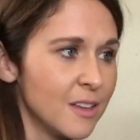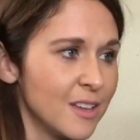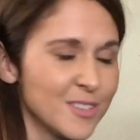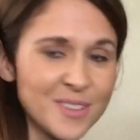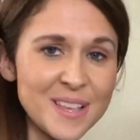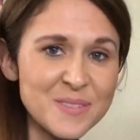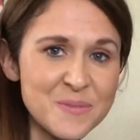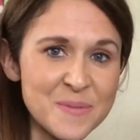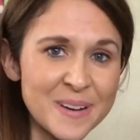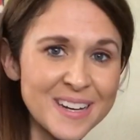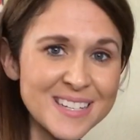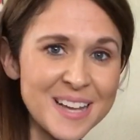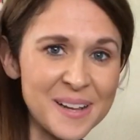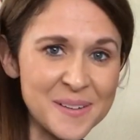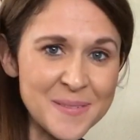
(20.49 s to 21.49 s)
So that's what we're going
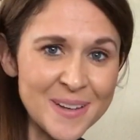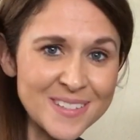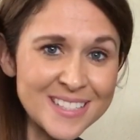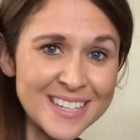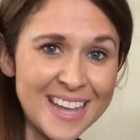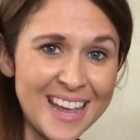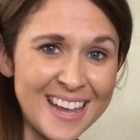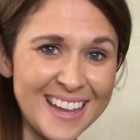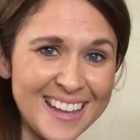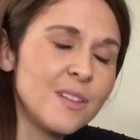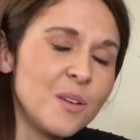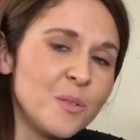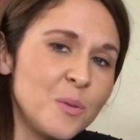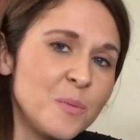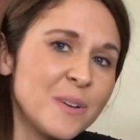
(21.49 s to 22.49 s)
to talk about today.
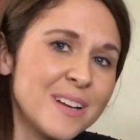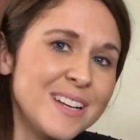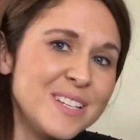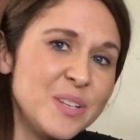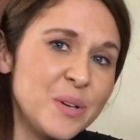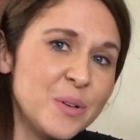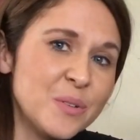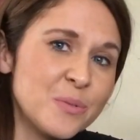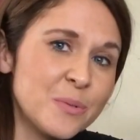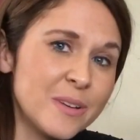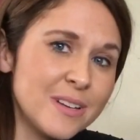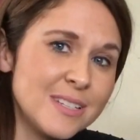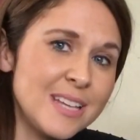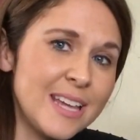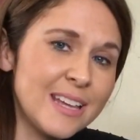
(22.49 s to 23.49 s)
What we're going to do is we're
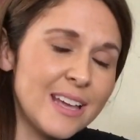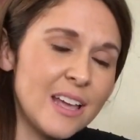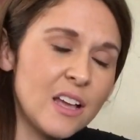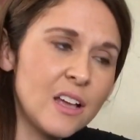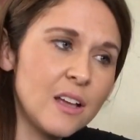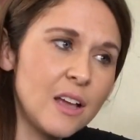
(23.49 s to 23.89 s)
going to take